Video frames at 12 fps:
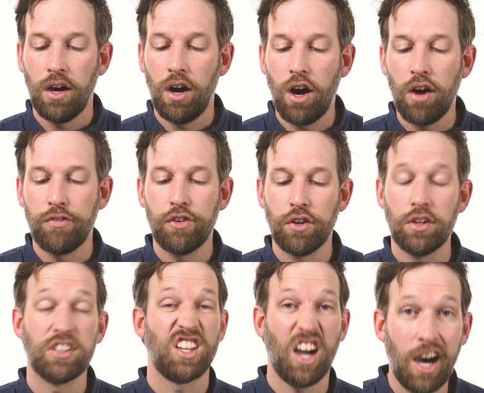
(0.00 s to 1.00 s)

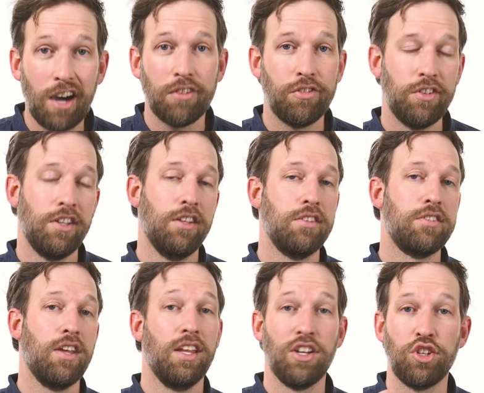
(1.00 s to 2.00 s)
offer confidence
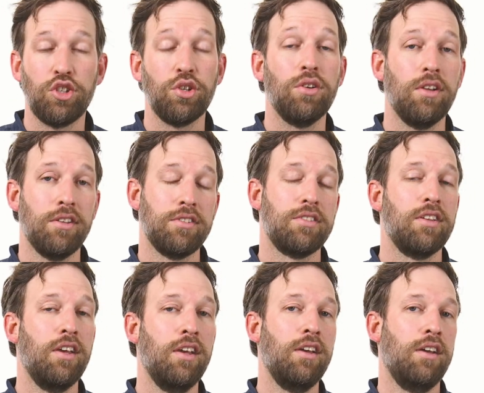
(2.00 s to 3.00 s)
and assurance
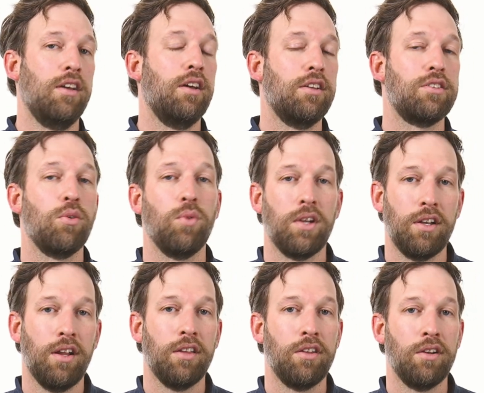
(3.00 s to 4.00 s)
to one
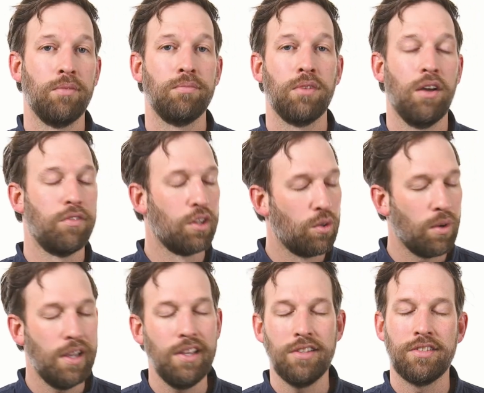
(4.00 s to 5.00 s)
another of the
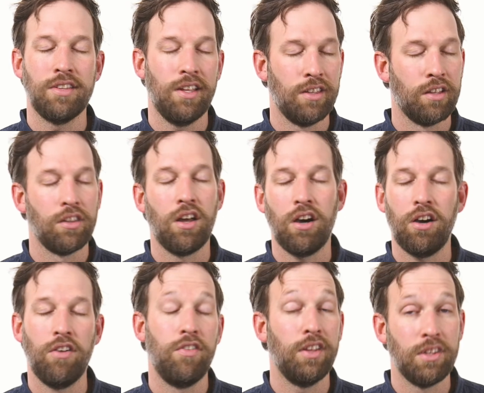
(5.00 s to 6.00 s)
grace and the
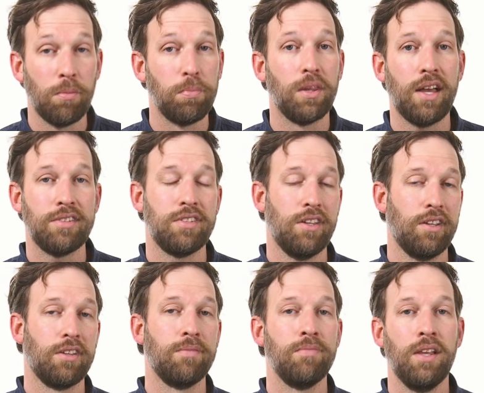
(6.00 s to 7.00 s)
love and the
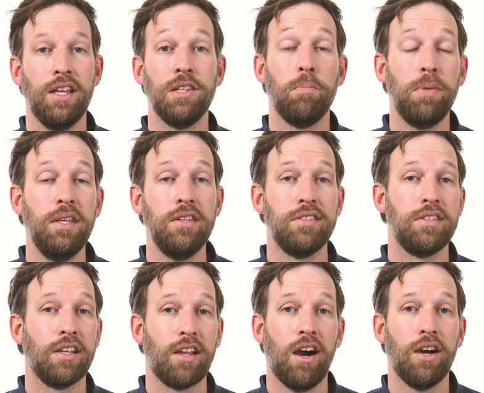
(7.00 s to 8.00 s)
blessing and the peace
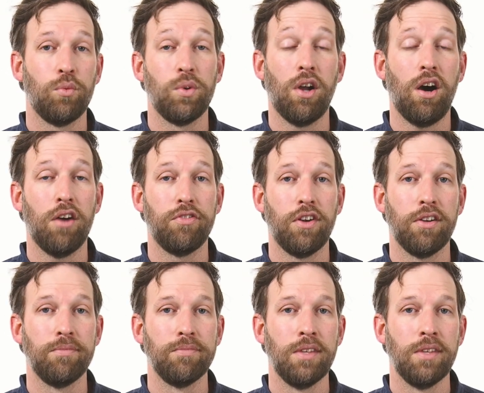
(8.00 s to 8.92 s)
that God would offer.